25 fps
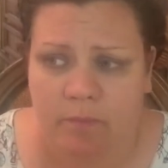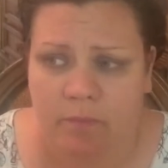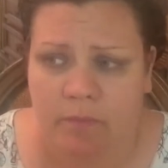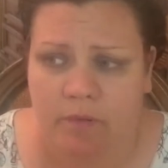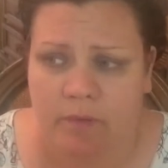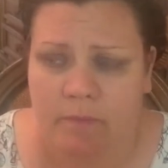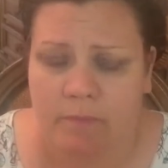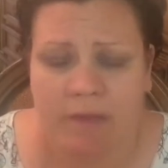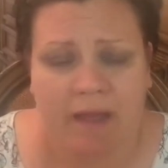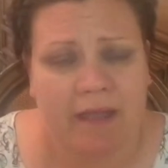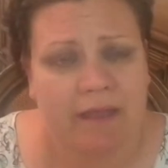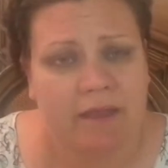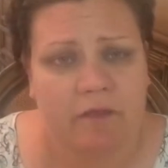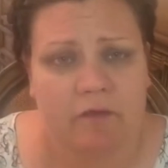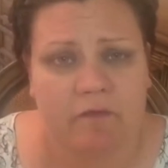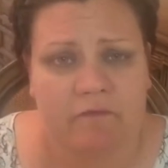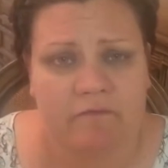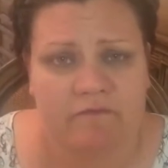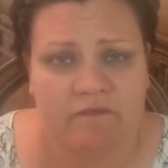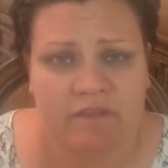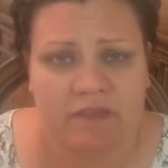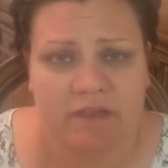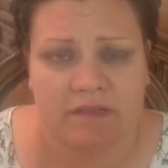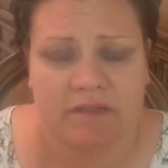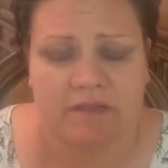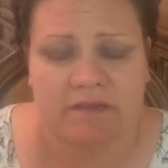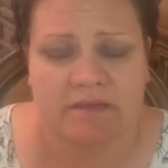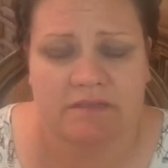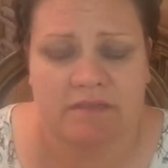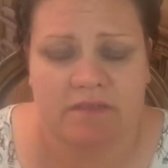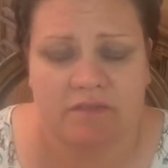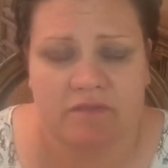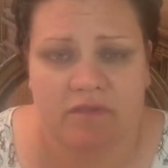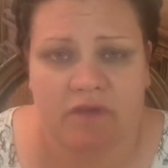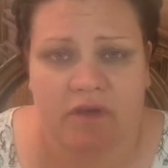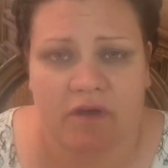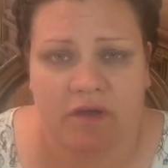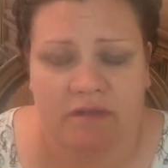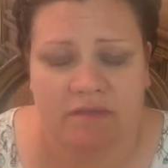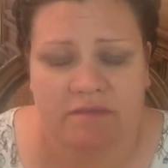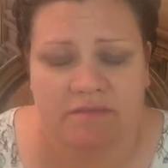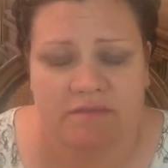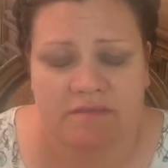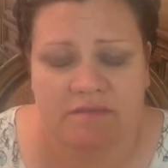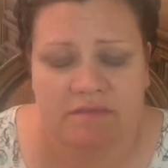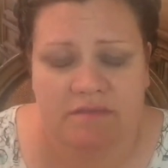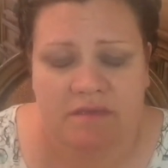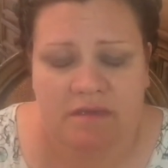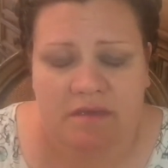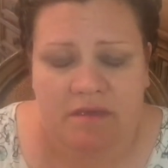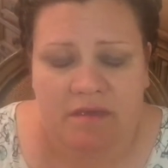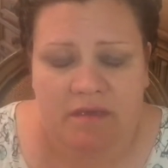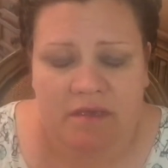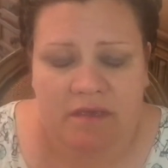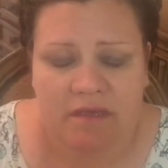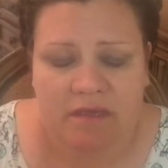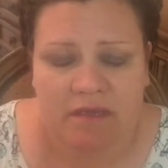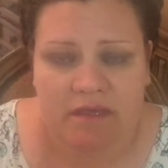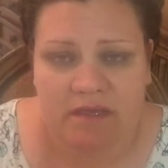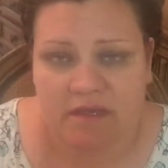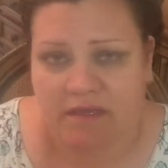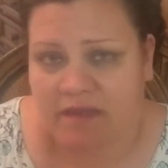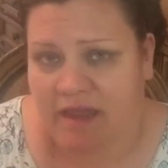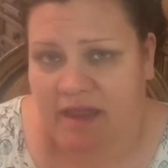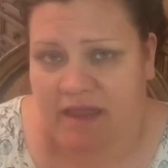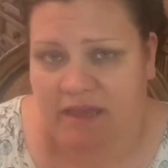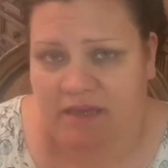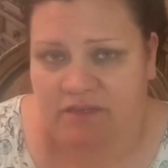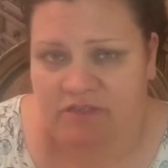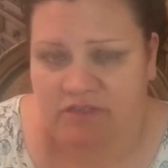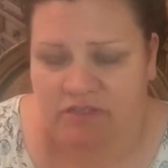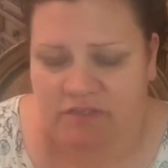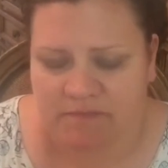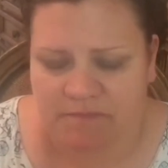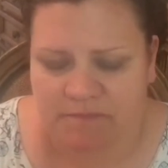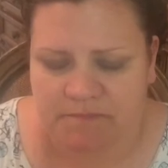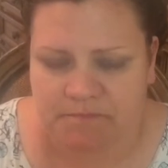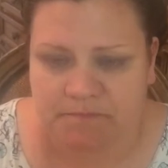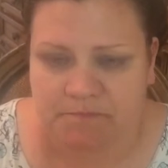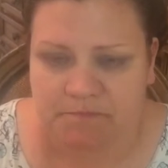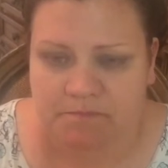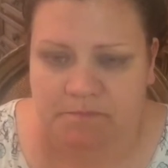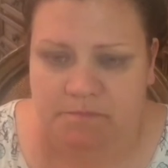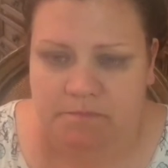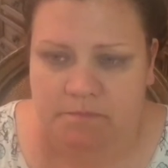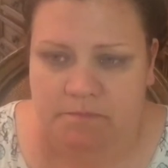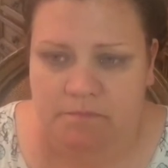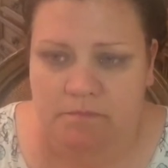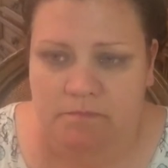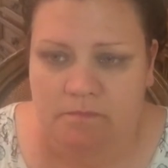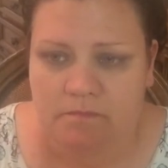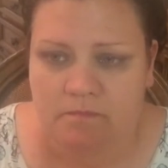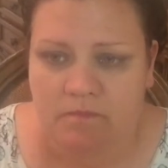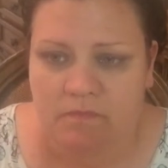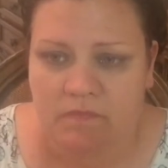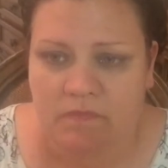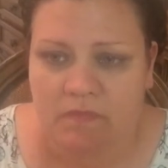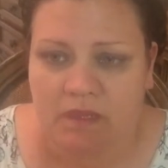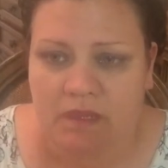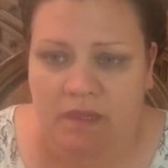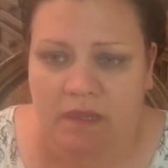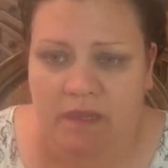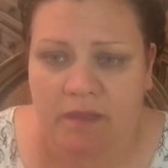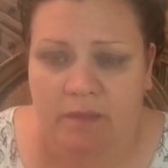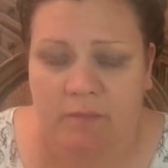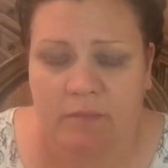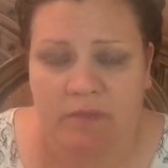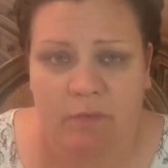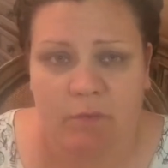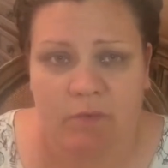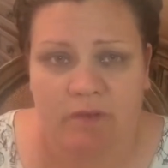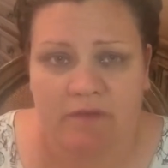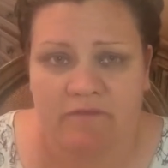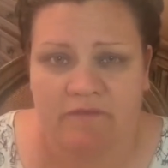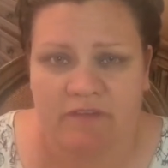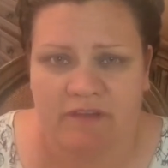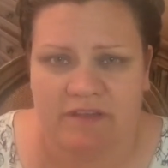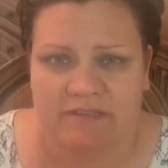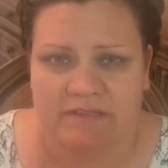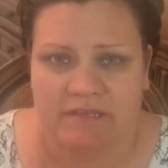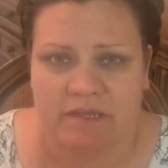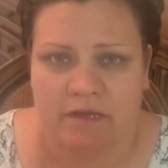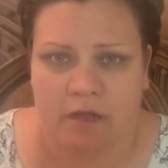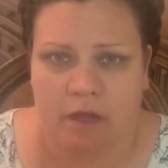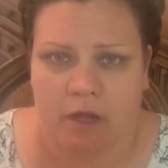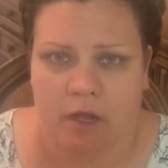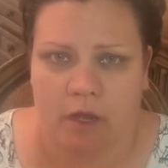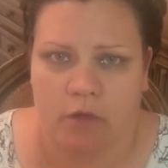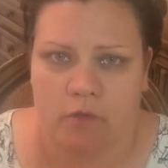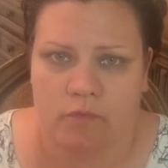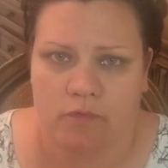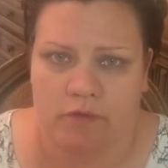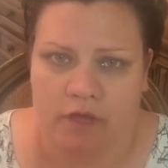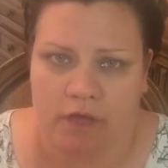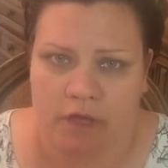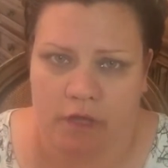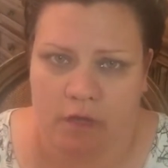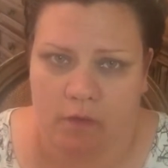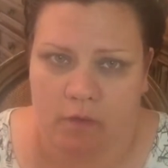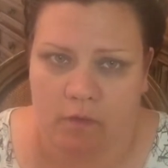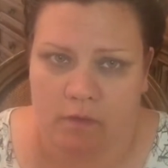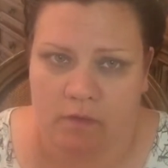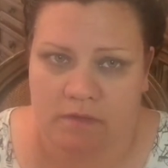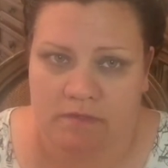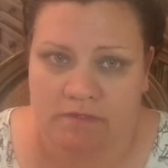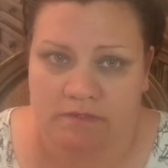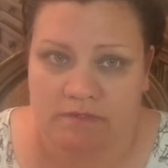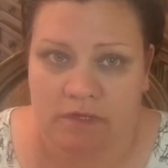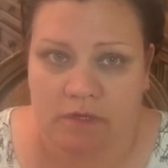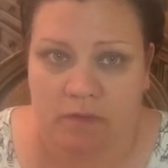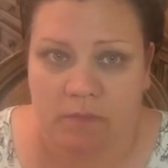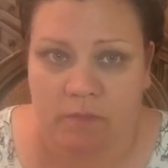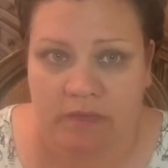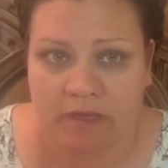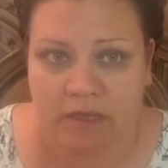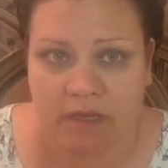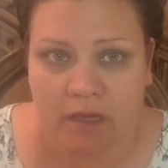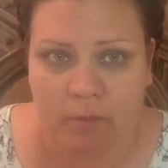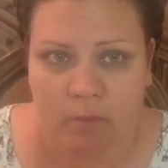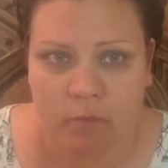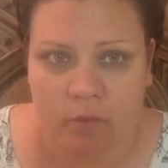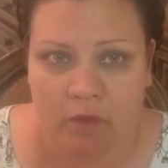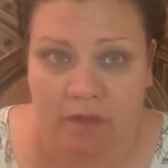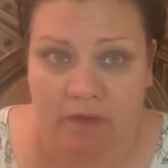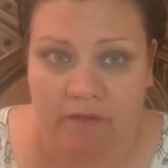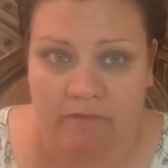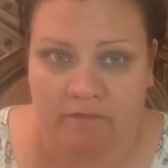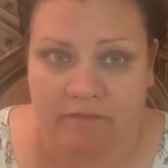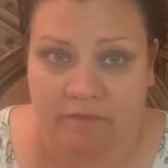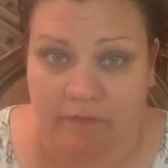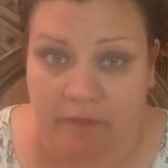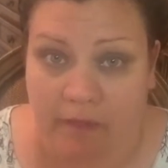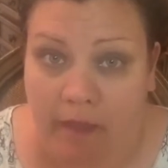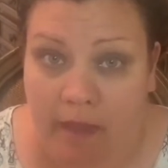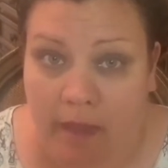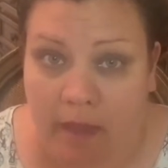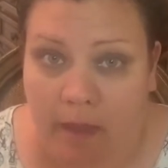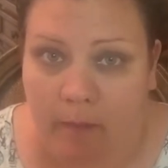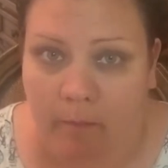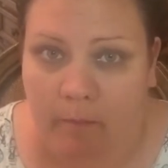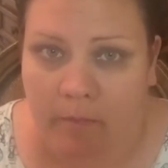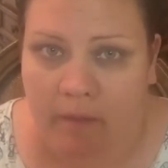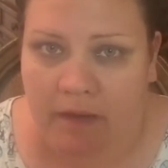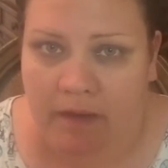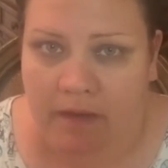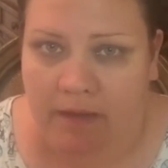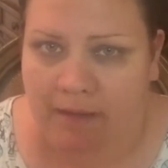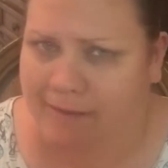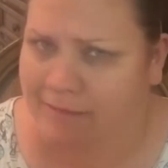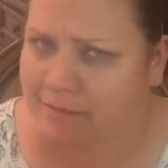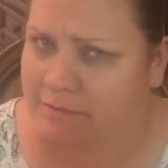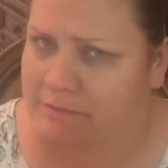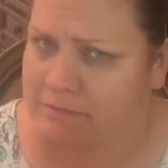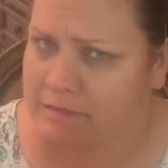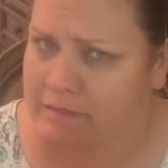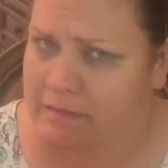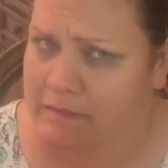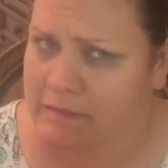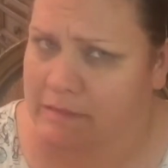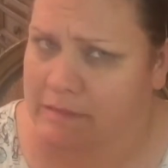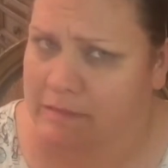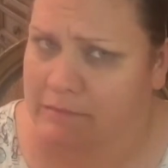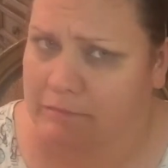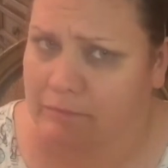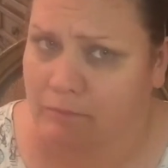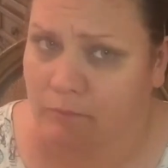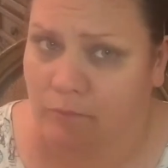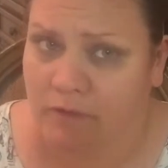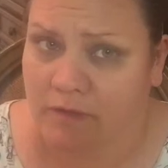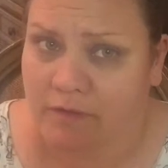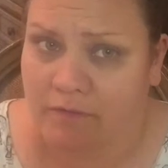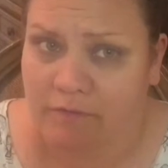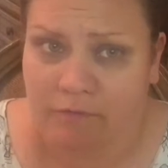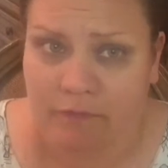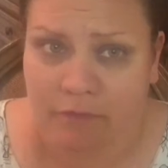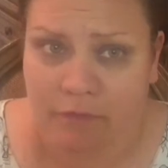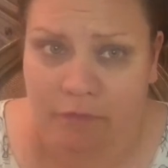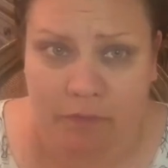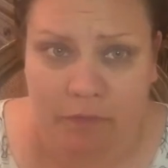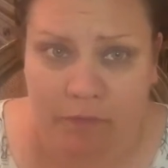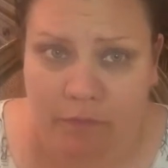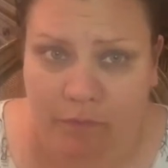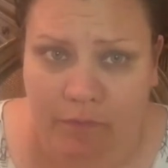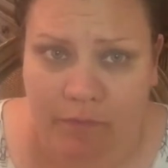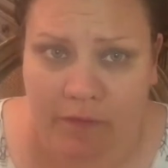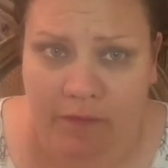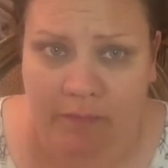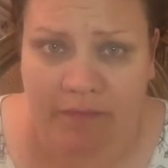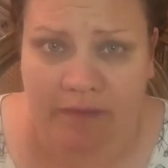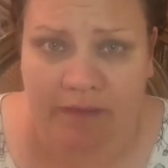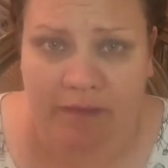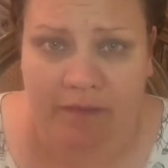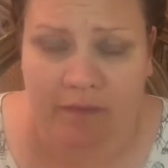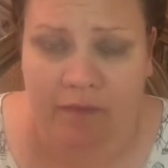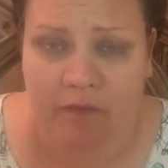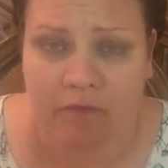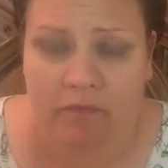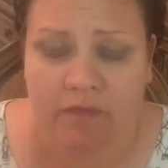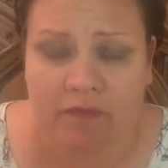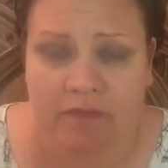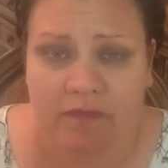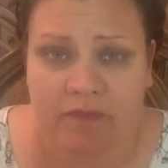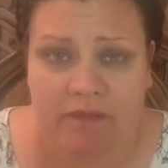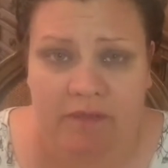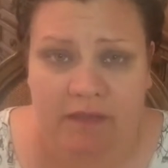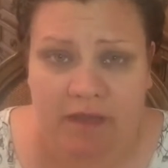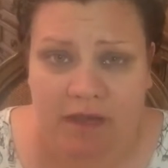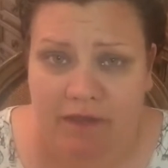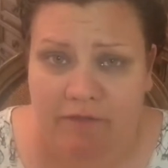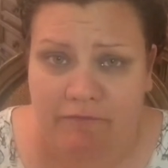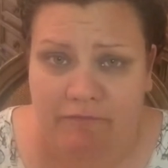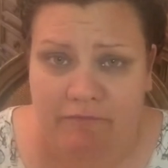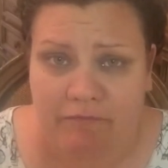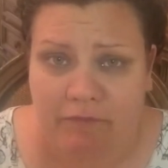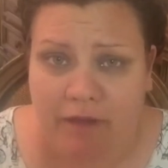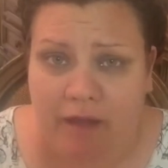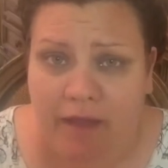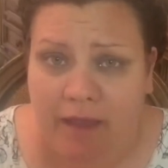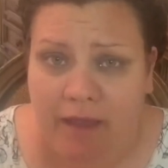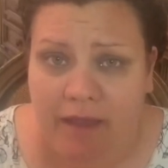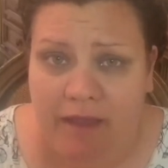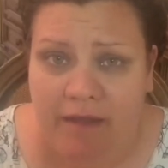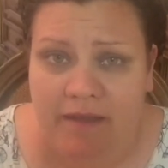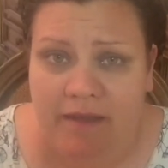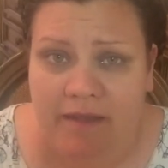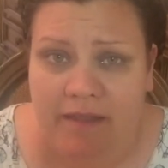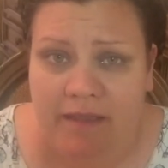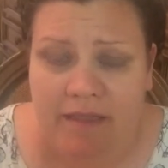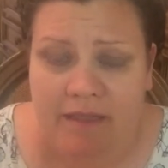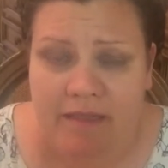put my own feelings and thoughts in action. And my one friend said, oh no, don't become one of them. And I was like, one of who? I mean, the only thing that I've read